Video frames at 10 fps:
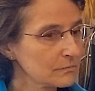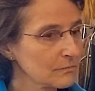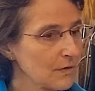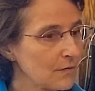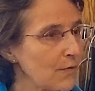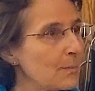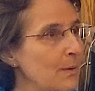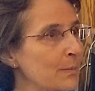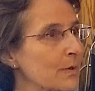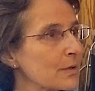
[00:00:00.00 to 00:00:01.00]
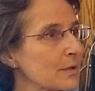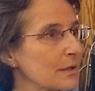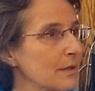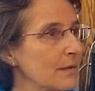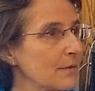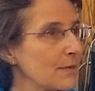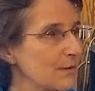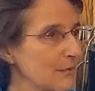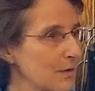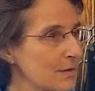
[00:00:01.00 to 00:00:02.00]
for me personally with
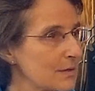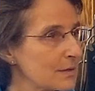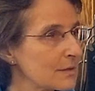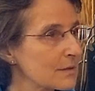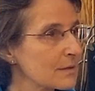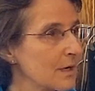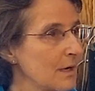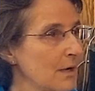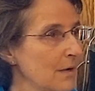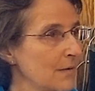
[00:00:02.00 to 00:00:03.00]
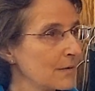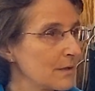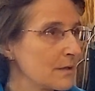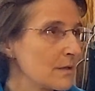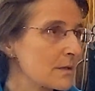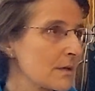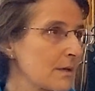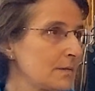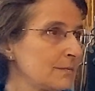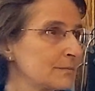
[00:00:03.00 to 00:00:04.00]
the voices, this is
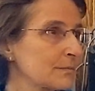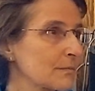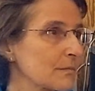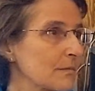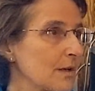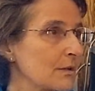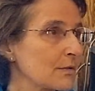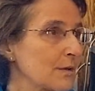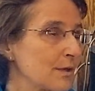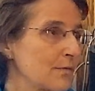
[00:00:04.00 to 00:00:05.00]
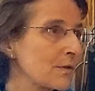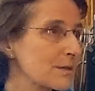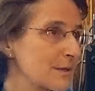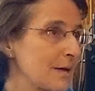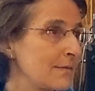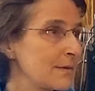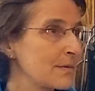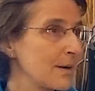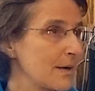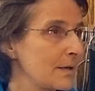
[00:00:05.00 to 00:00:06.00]
um, a 24
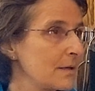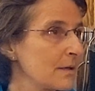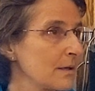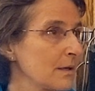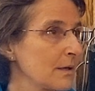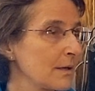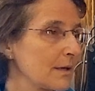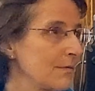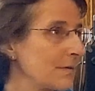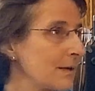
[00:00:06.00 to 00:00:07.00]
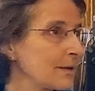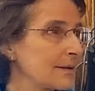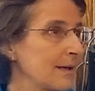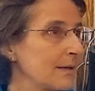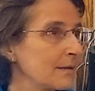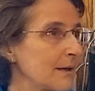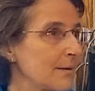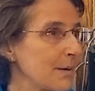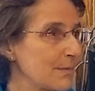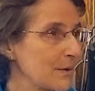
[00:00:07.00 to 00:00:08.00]
7, right? like even at
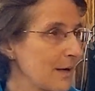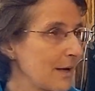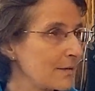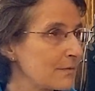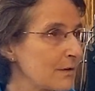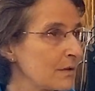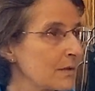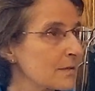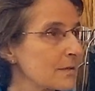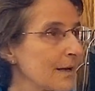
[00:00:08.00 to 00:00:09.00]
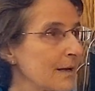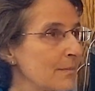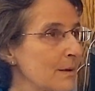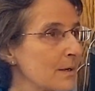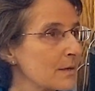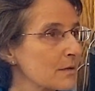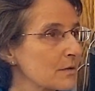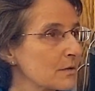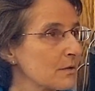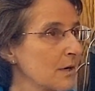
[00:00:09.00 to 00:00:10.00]
nighttime, I would have all these nightmares. So,